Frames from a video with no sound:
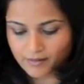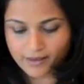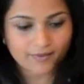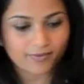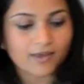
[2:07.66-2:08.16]

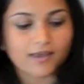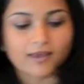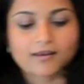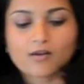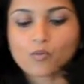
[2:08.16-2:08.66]
And
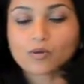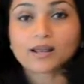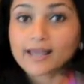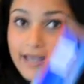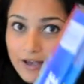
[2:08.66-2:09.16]
then all
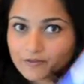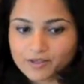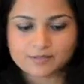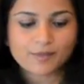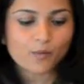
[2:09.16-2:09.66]
I have
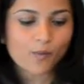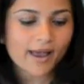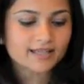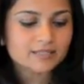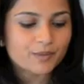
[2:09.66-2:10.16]
is my
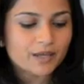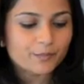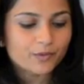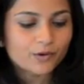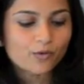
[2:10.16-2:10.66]
wax
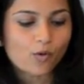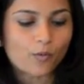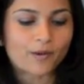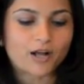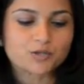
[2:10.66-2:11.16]
paper or
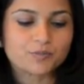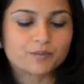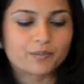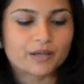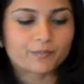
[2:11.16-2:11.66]
parchment
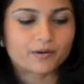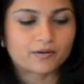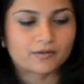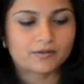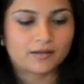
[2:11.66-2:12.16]
paper
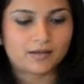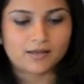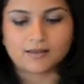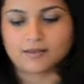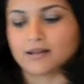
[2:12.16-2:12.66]

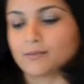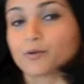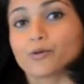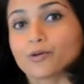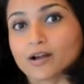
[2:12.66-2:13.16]
that I'm
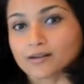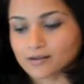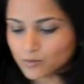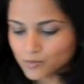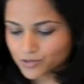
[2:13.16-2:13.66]
going to cut
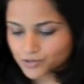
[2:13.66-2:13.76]
out.